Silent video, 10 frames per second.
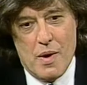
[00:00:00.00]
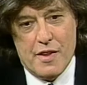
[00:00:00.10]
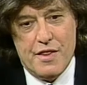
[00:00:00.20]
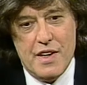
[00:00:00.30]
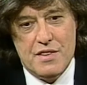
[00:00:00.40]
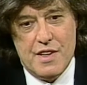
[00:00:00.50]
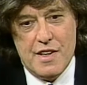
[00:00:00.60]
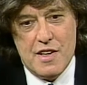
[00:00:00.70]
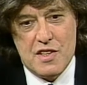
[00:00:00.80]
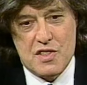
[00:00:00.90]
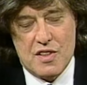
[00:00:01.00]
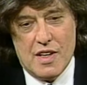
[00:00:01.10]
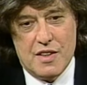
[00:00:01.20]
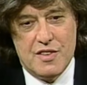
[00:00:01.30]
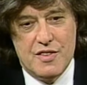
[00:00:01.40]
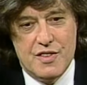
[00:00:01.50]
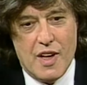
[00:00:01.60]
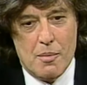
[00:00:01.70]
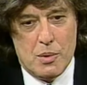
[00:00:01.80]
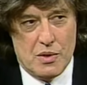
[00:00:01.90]
Well, theater is a
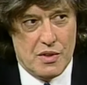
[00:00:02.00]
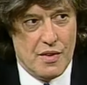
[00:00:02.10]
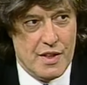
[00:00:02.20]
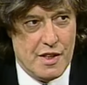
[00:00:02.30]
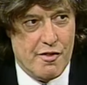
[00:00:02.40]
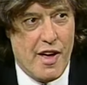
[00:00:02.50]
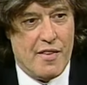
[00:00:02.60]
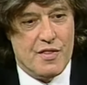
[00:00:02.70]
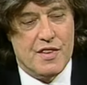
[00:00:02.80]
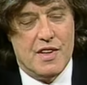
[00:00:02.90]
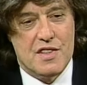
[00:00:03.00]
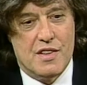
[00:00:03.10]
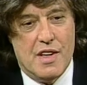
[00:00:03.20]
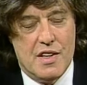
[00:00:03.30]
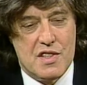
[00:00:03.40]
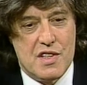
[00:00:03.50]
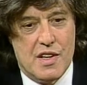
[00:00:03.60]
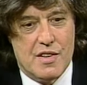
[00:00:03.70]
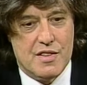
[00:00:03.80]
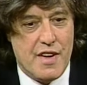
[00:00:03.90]
double event. It's a, it's
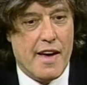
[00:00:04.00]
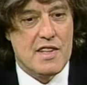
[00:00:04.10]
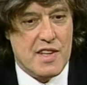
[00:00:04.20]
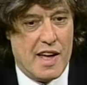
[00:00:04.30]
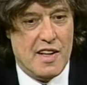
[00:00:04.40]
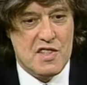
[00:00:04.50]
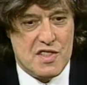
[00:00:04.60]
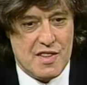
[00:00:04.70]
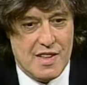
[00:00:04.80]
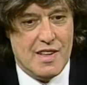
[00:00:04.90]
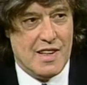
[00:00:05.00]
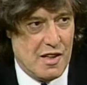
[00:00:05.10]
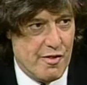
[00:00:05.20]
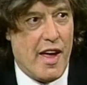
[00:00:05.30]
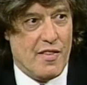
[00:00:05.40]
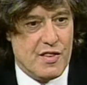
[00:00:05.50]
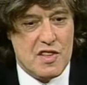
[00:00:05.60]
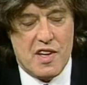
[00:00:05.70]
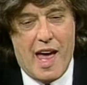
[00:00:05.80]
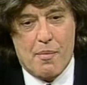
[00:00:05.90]
a text and it's an event,
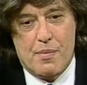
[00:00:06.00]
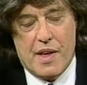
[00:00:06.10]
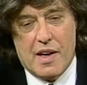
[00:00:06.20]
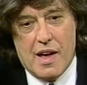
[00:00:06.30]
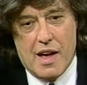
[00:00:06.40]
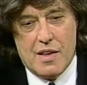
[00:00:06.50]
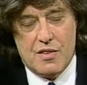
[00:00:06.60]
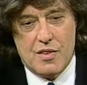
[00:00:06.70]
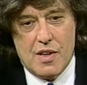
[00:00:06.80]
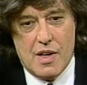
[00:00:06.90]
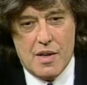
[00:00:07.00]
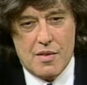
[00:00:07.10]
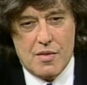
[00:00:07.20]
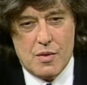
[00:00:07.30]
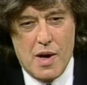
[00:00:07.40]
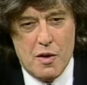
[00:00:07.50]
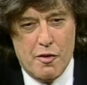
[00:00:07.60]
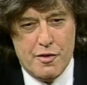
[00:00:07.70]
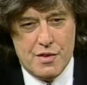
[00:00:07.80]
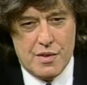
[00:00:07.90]
it's a hmm. happening. Mm. And uh, quite
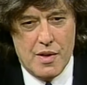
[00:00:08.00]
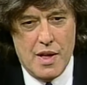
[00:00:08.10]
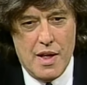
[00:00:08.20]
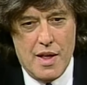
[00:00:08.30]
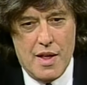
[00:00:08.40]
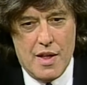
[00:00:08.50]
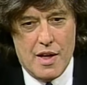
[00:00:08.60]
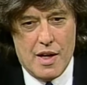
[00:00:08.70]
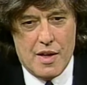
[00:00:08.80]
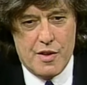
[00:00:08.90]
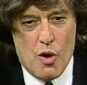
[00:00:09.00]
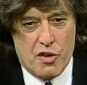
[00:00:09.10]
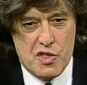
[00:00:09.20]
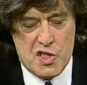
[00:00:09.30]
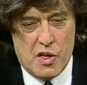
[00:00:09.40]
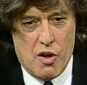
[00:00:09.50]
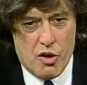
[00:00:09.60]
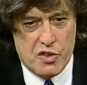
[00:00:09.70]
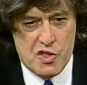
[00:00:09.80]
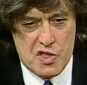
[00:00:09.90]
often, uh, the orig-
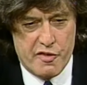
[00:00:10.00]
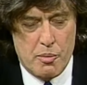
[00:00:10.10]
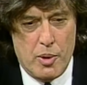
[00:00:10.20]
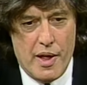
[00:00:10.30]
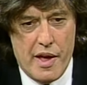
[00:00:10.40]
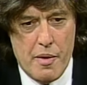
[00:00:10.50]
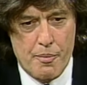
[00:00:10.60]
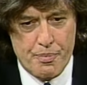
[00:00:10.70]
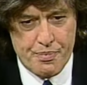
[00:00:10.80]
origins of a play